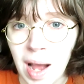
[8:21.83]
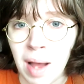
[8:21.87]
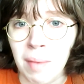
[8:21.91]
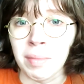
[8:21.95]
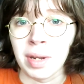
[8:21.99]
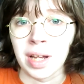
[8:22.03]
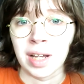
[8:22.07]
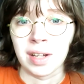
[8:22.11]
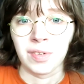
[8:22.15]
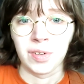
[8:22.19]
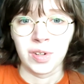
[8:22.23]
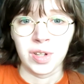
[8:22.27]
I'm
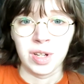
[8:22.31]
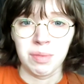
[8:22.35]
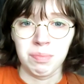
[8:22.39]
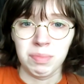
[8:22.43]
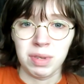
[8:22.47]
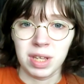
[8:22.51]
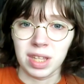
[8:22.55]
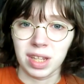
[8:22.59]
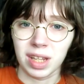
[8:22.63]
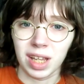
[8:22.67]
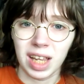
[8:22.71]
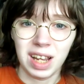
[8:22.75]
not going to
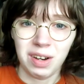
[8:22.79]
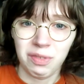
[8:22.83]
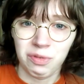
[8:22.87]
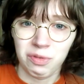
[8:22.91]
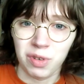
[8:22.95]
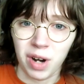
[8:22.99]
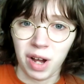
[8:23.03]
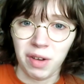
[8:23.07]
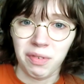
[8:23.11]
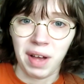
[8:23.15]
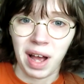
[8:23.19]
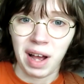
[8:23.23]
be like
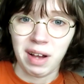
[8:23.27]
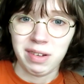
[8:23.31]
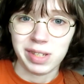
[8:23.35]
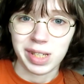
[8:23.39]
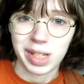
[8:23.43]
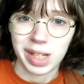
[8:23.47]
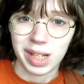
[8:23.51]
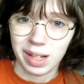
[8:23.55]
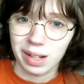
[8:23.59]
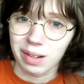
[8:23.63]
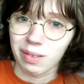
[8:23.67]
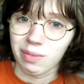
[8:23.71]

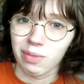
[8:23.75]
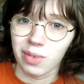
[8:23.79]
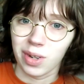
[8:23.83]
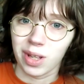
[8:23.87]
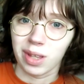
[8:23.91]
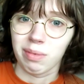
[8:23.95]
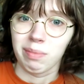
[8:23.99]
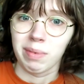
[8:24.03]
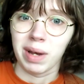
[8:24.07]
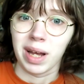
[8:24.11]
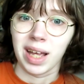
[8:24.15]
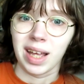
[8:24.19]
roughhousing
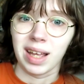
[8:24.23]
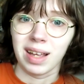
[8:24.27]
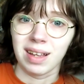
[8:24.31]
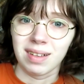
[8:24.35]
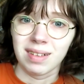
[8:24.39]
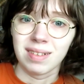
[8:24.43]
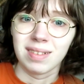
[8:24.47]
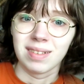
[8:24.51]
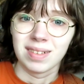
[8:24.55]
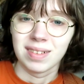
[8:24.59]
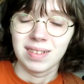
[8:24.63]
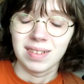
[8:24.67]
with my
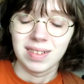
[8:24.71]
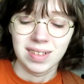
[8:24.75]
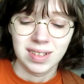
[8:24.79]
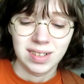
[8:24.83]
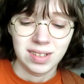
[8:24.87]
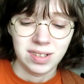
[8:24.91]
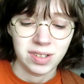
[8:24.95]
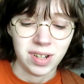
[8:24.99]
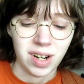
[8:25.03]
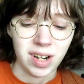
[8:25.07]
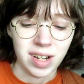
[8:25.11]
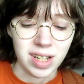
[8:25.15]

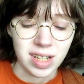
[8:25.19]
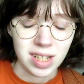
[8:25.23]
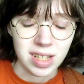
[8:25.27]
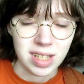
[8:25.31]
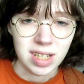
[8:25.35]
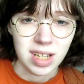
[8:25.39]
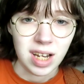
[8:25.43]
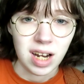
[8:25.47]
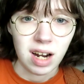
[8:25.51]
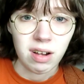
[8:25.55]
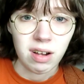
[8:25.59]
drawings, you